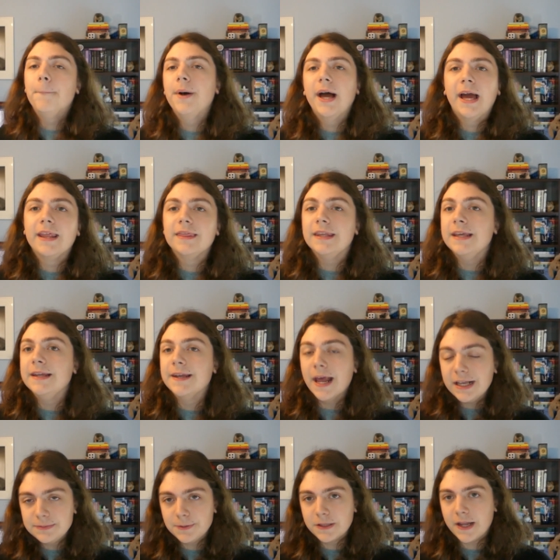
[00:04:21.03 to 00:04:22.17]
But the
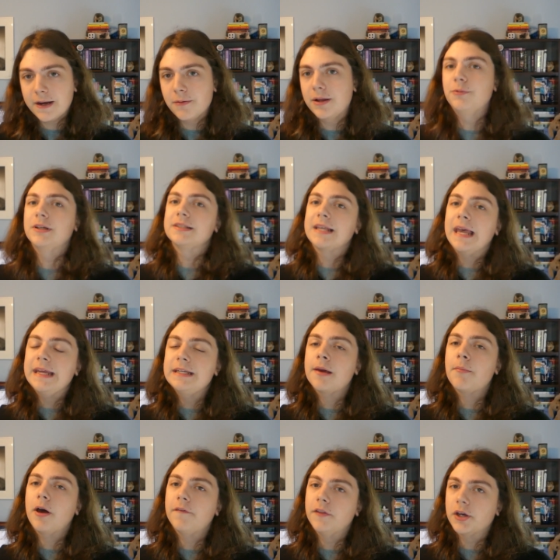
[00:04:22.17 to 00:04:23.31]
next book that I read was
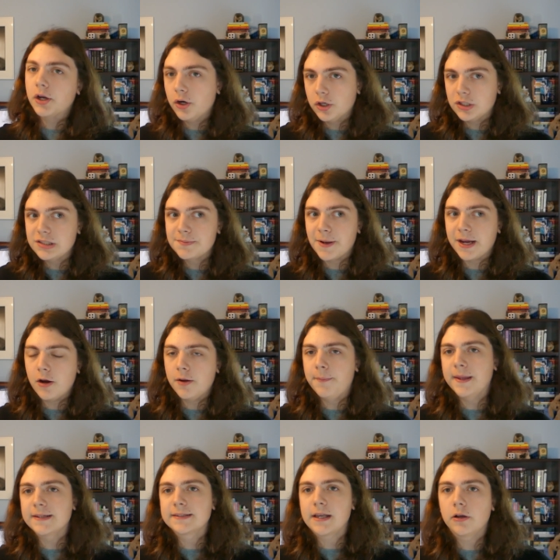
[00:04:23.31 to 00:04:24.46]
Kingdom of the Cursed by Kerri
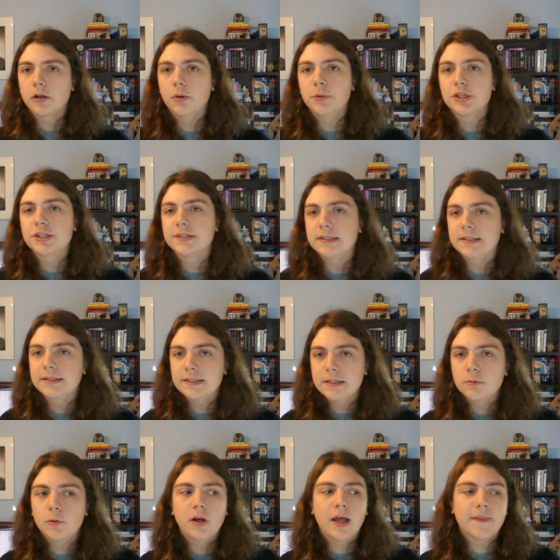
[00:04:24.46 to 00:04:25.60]
Maniscalco, which is the
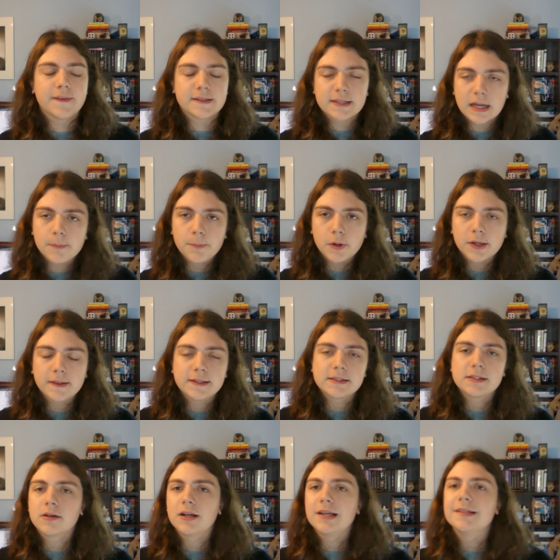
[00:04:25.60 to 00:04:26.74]
sequel and the second book in the
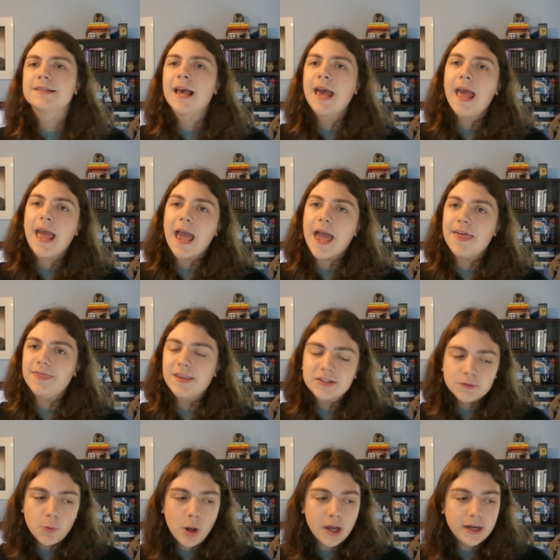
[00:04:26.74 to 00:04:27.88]
series. And
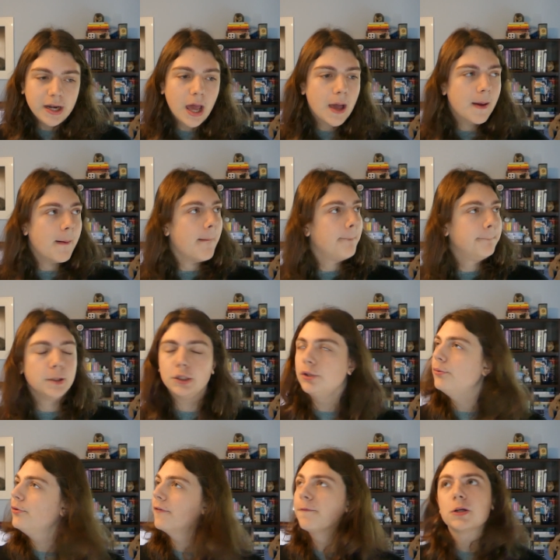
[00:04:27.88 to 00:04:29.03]
this one
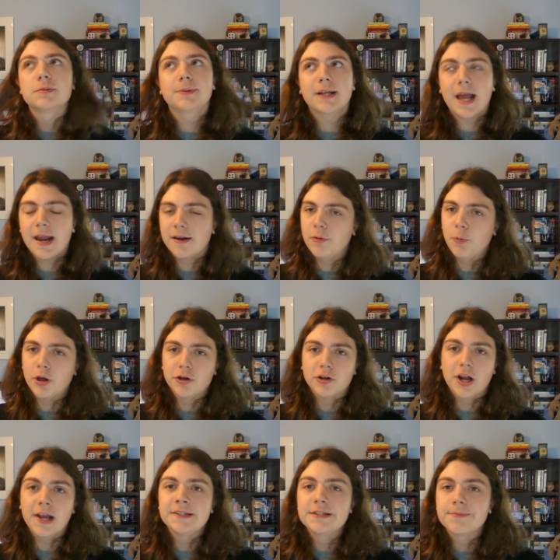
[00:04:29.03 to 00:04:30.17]
blew the first book out of the water.
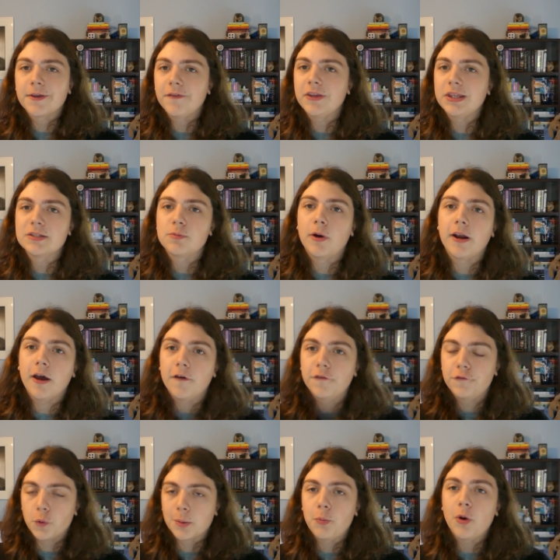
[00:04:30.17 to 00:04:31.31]
I ended up giving this one a
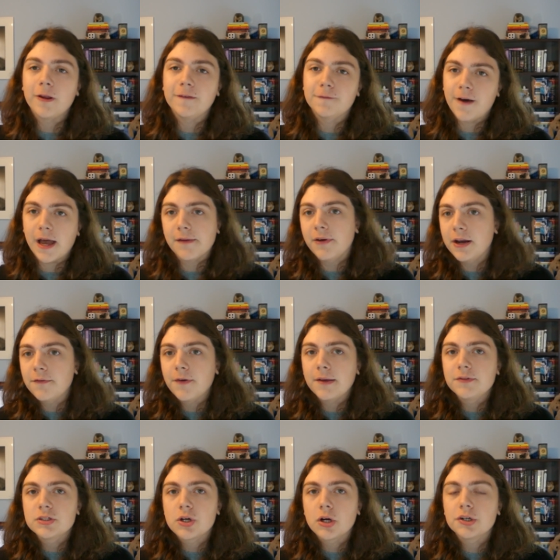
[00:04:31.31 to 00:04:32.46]
4.5 out of
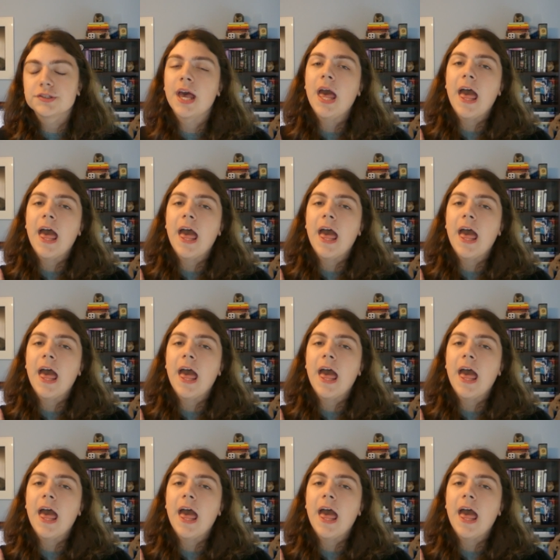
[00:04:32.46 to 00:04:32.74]
5 stars.